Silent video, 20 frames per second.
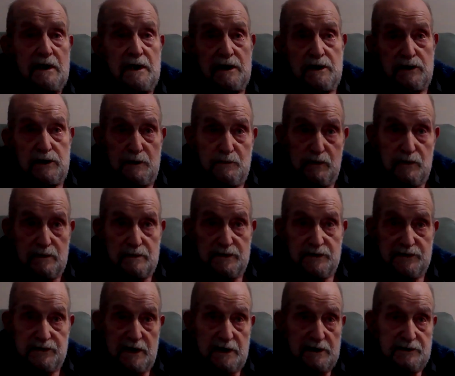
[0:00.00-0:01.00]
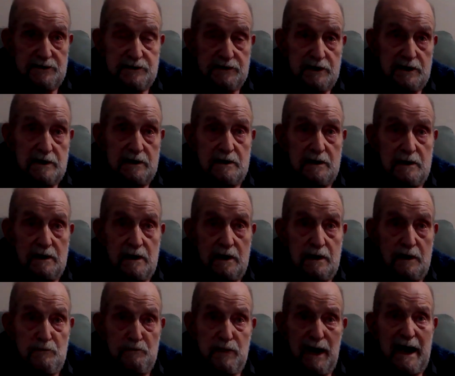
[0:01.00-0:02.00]
you put 60
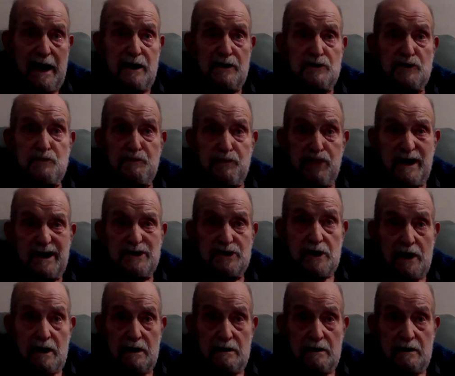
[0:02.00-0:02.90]
pounds pressure